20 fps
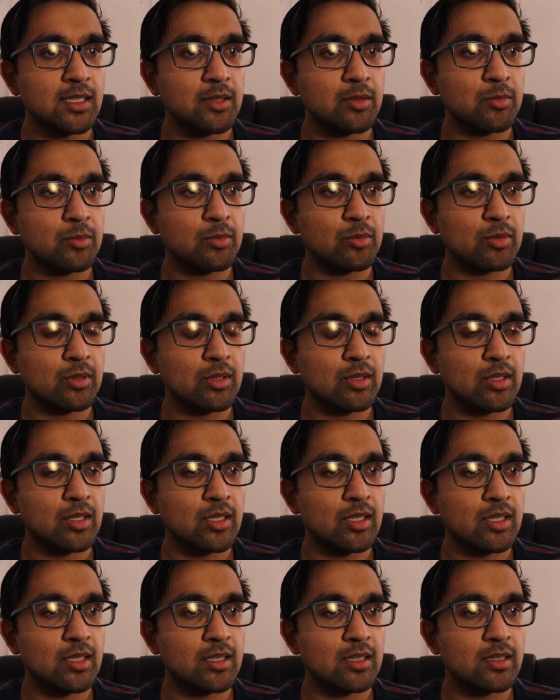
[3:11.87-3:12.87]

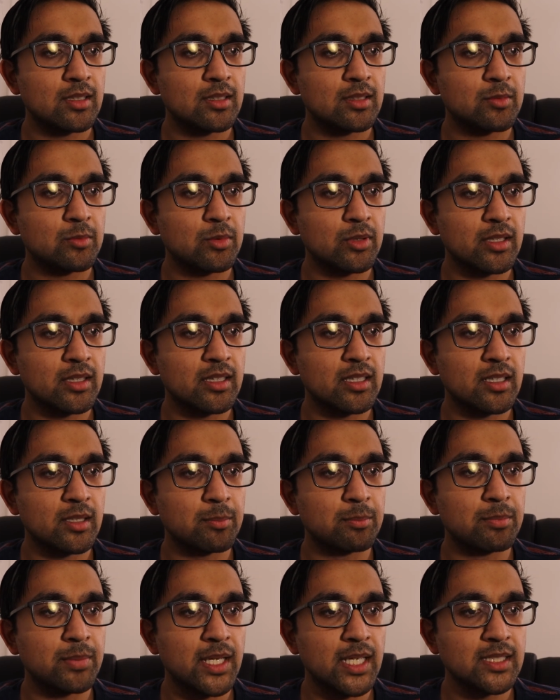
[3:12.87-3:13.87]
one of their
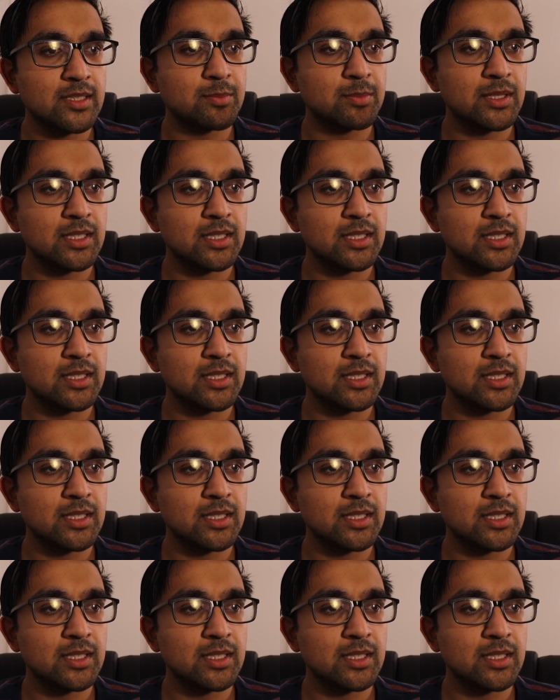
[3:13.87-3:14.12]
best